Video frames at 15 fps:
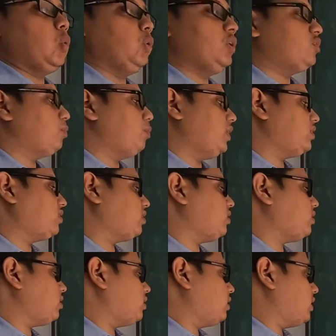which makes
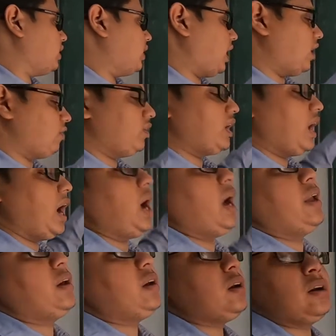it having
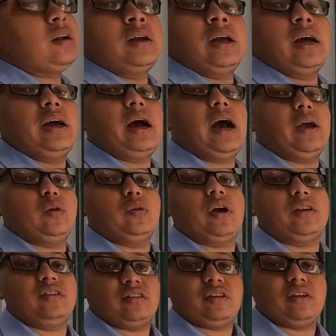higher
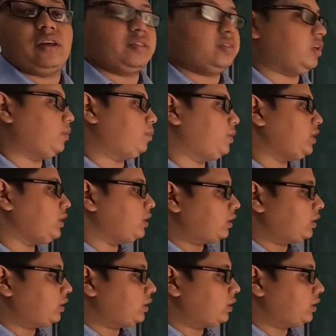ionization enthalpy